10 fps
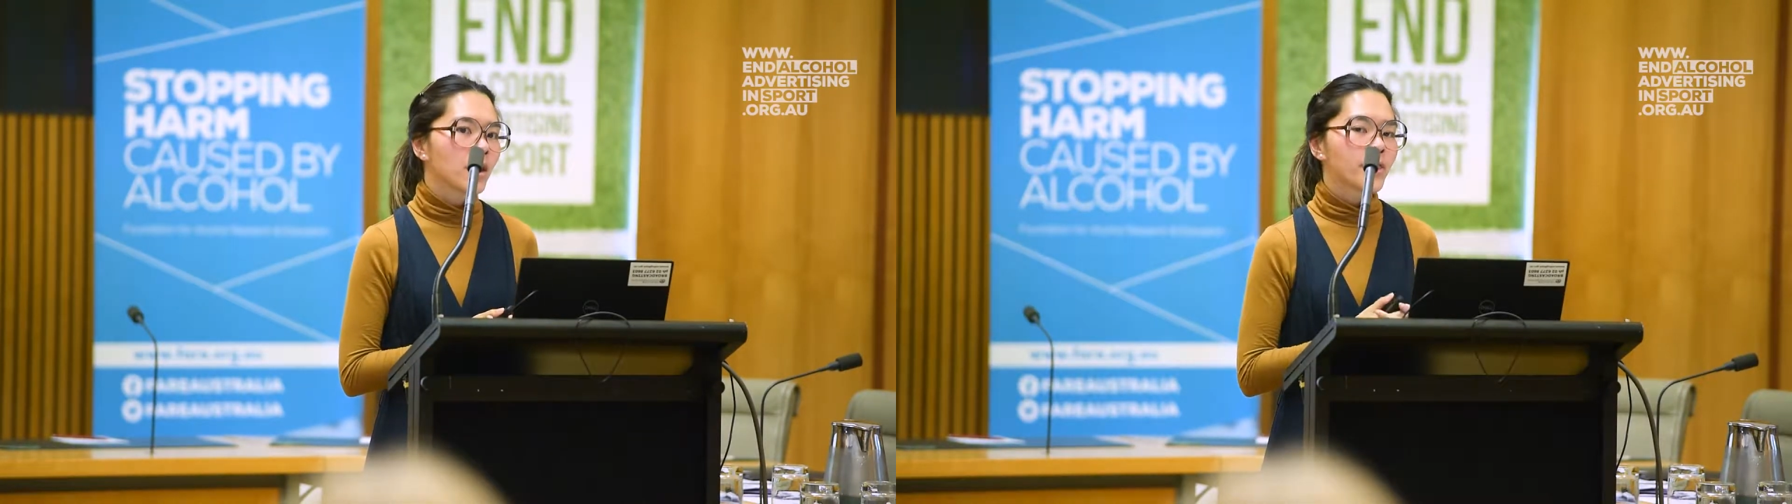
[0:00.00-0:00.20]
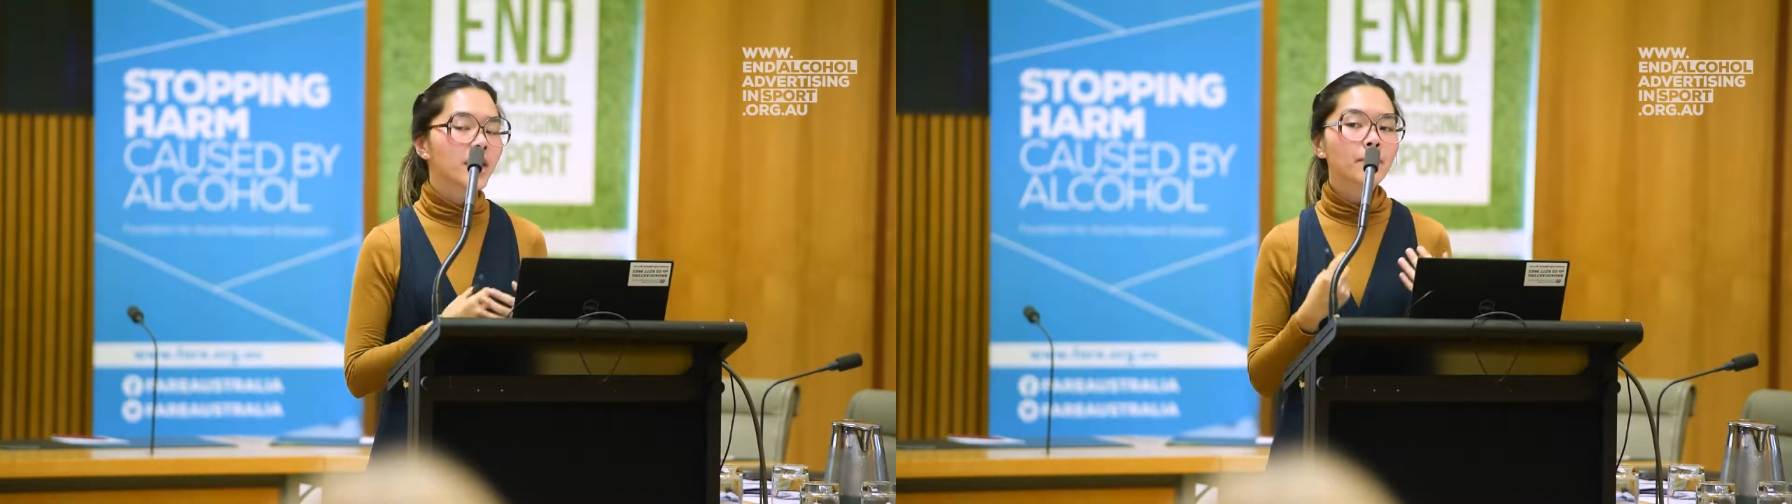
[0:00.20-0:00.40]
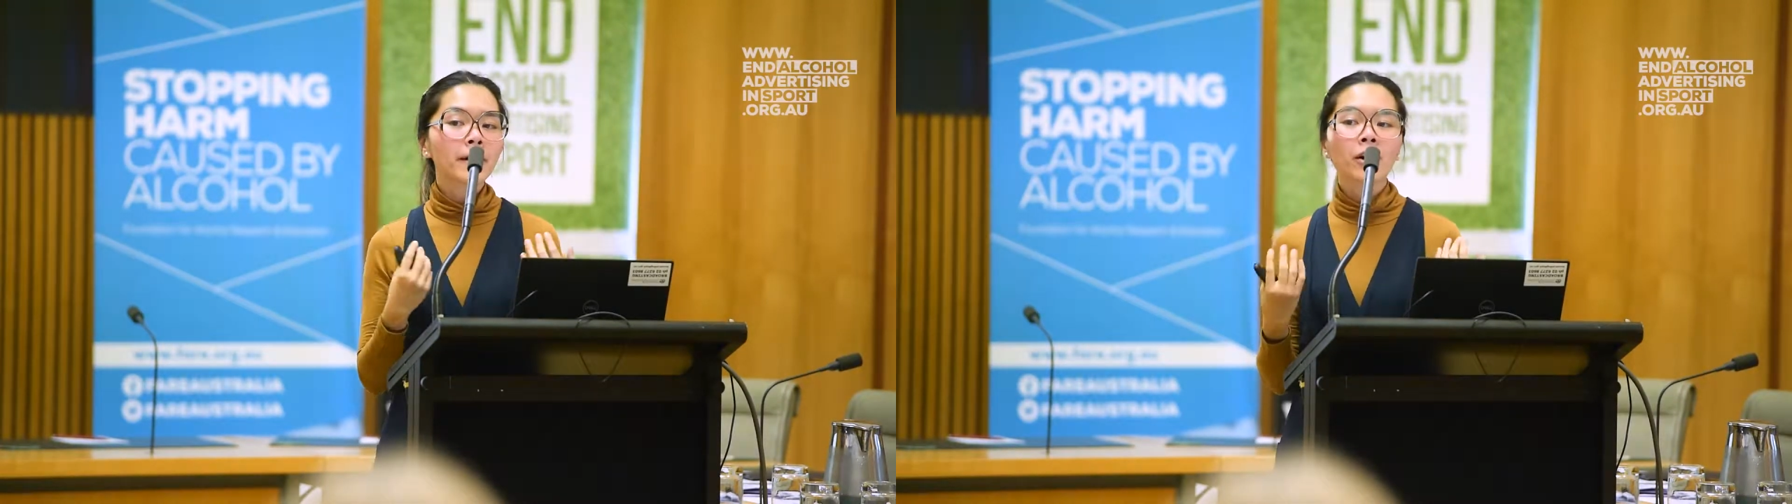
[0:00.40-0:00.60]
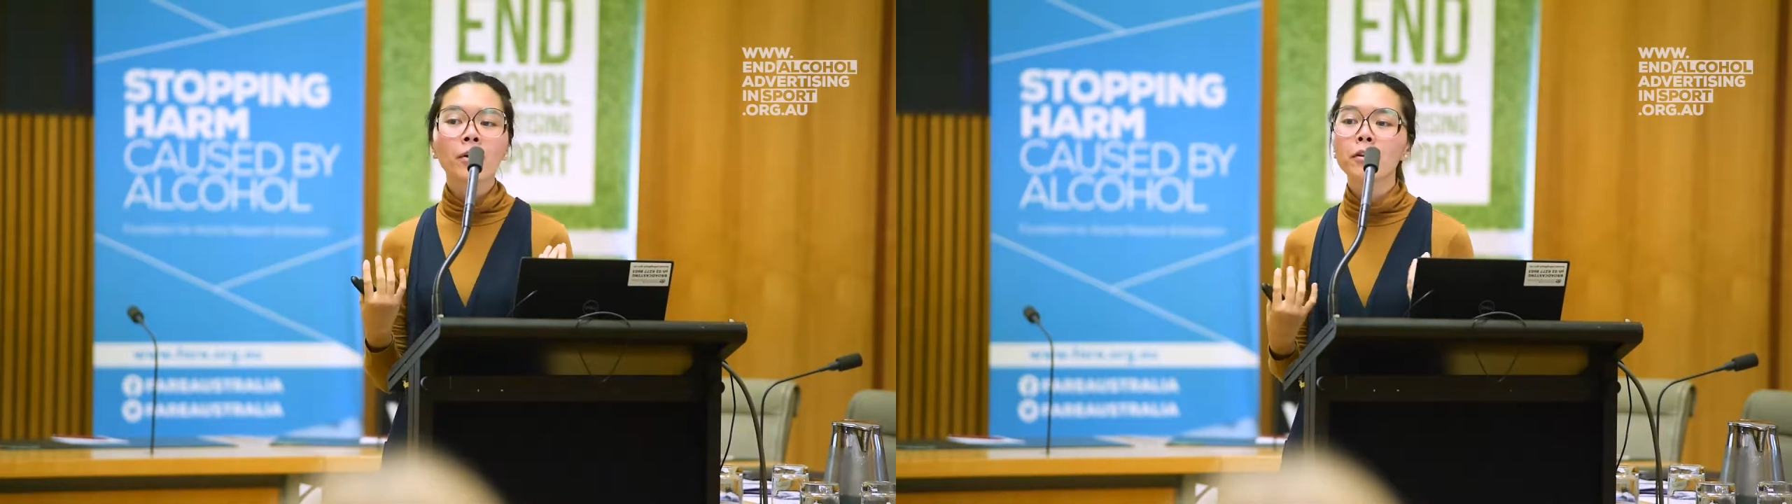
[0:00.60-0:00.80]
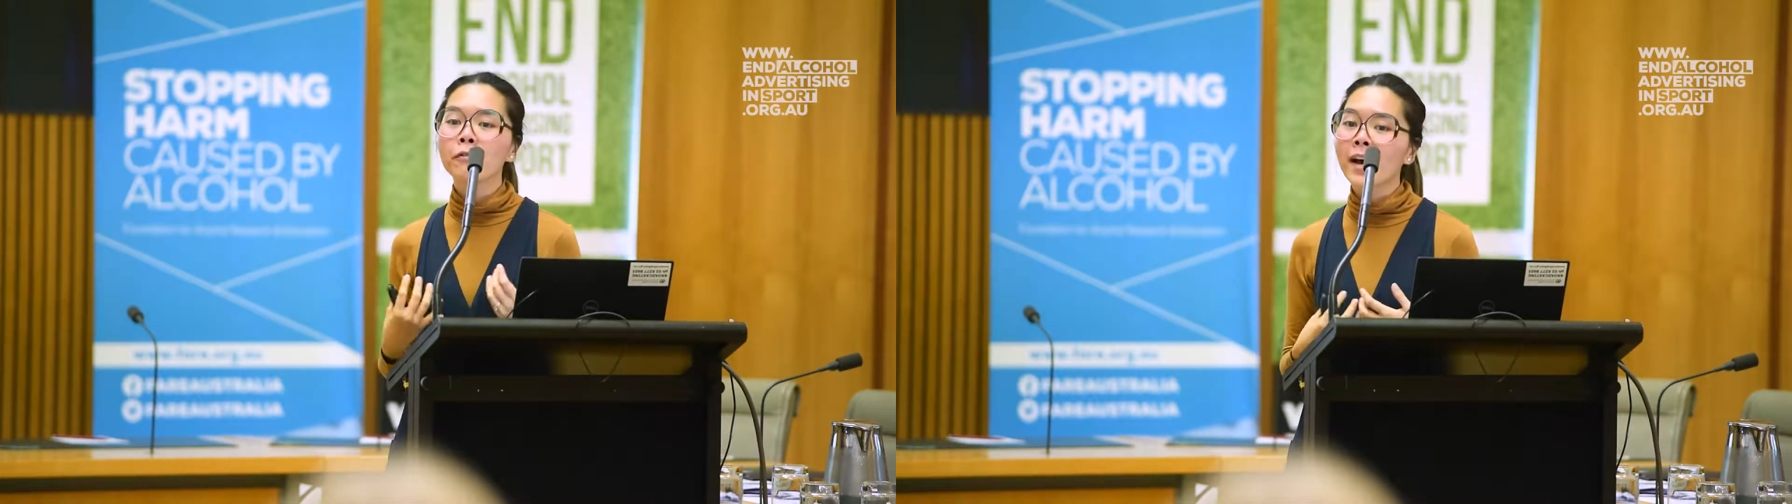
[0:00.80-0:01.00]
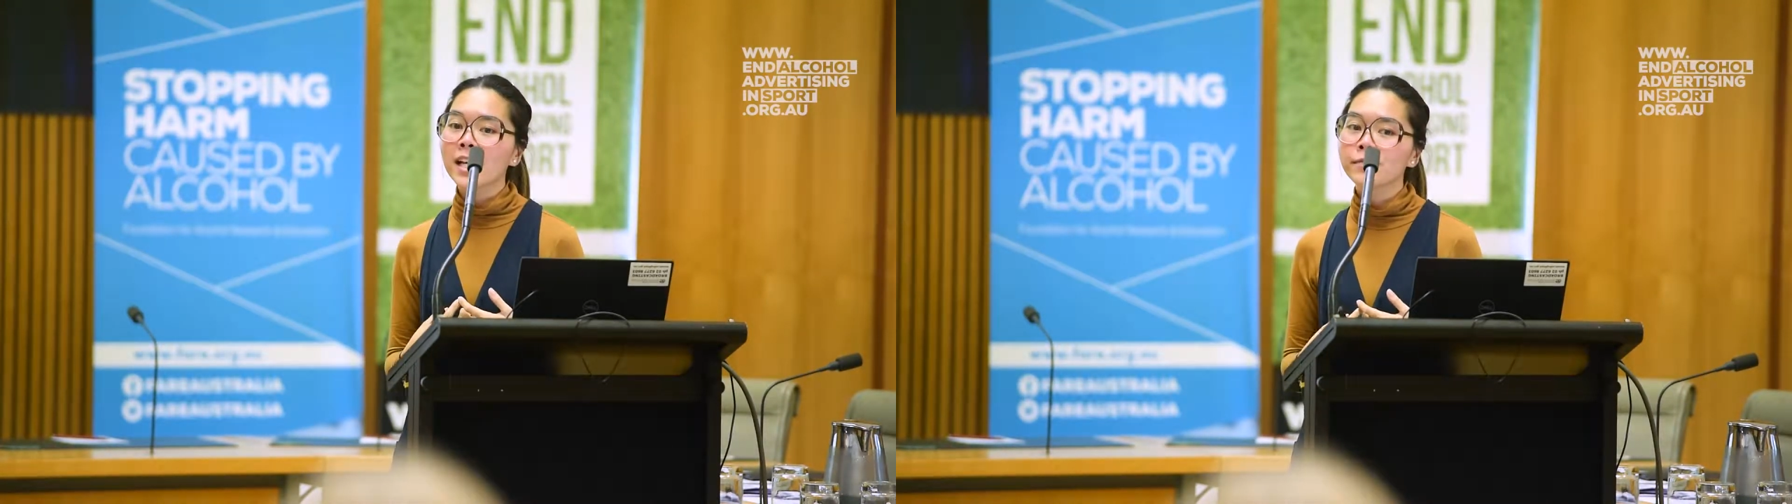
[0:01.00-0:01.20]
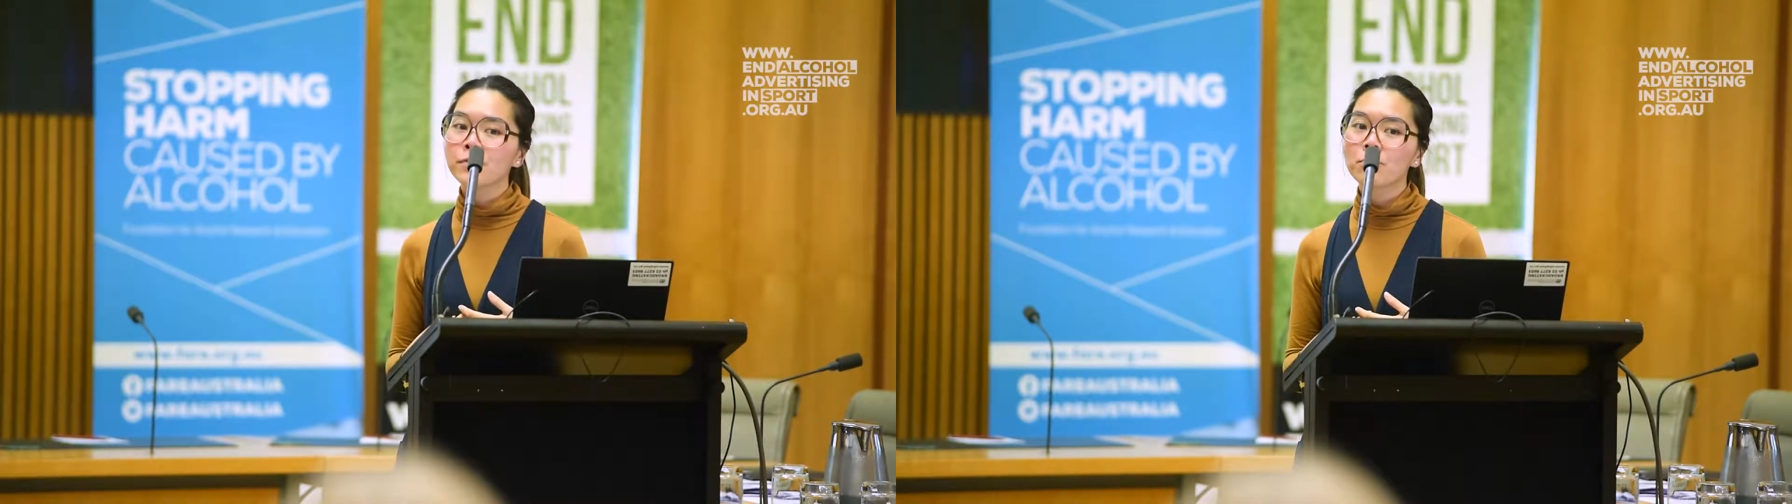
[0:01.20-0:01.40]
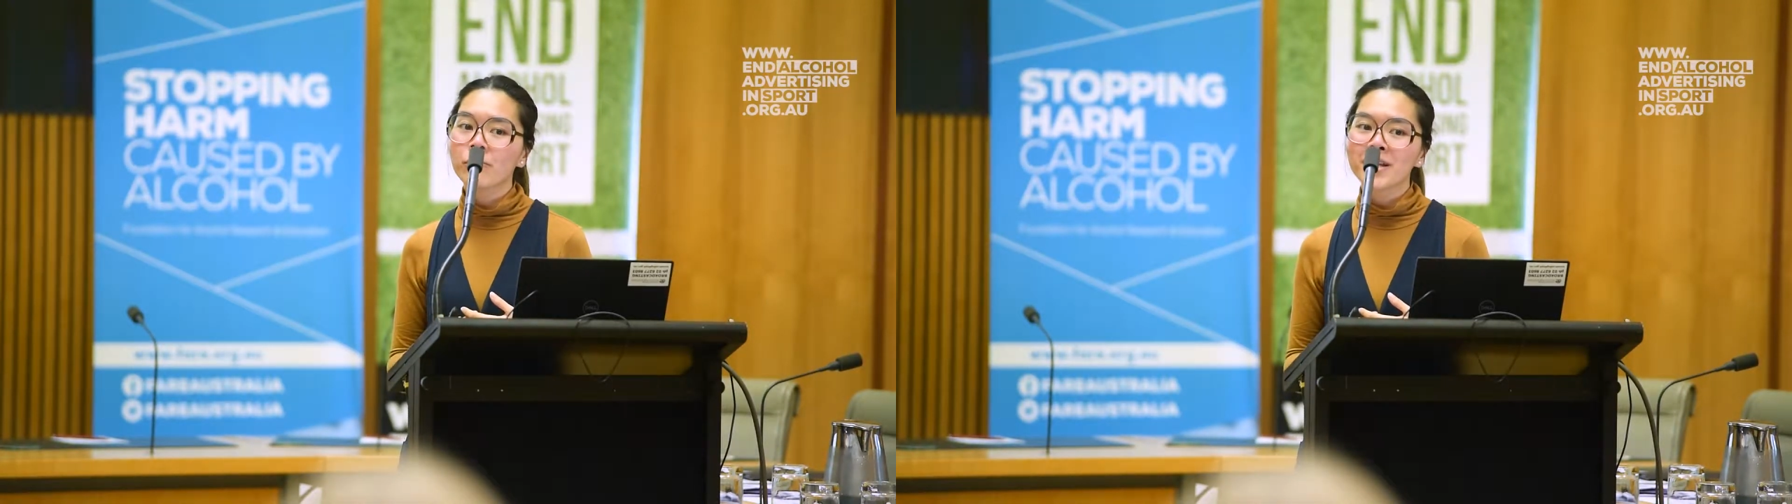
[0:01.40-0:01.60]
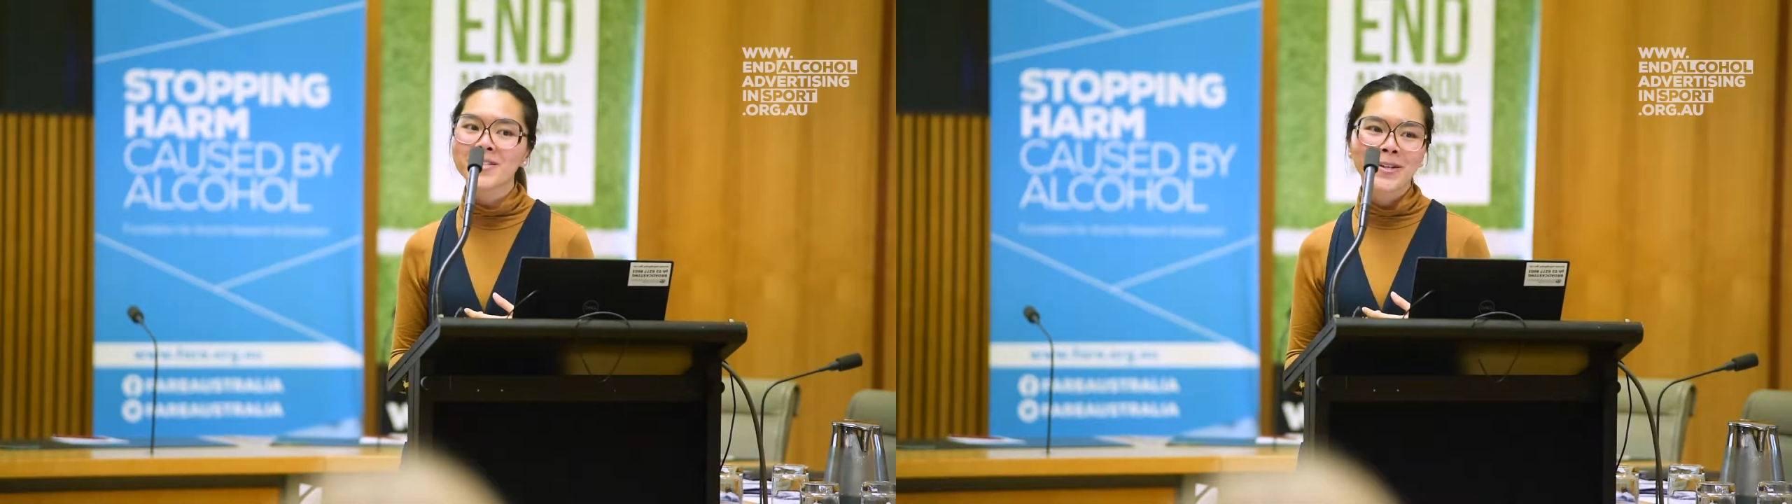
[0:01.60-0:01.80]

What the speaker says: Think about all the fast food brands